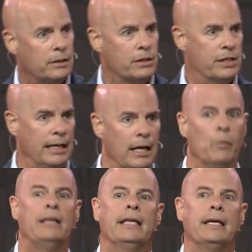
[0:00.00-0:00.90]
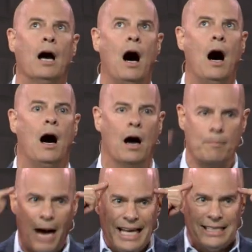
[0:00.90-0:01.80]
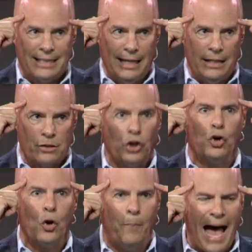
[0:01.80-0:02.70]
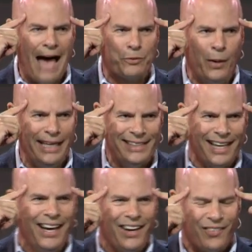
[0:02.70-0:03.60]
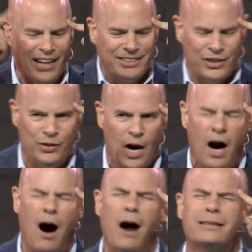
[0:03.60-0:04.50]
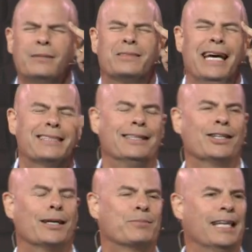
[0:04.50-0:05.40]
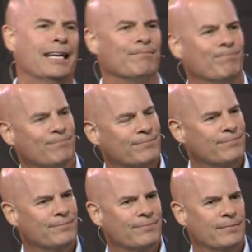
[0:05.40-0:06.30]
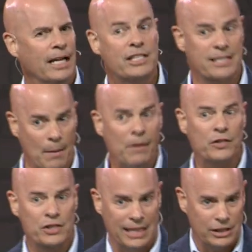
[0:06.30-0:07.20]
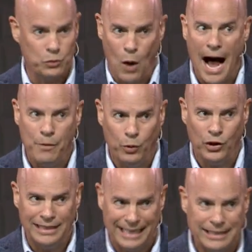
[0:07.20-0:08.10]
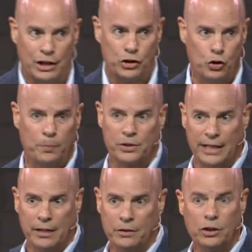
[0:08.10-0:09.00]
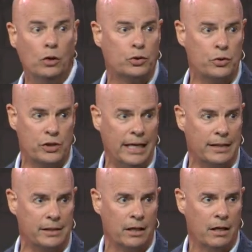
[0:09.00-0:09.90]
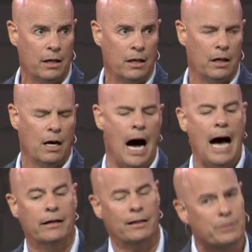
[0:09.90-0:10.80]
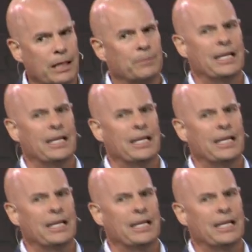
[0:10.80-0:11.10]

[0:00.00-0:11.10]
to sin and we think, ah, our mindset is, our neural pathways run to, ah, temptation, here comes sin. And some of us, this is why we're addicted to particular go to sins. Ah, here comes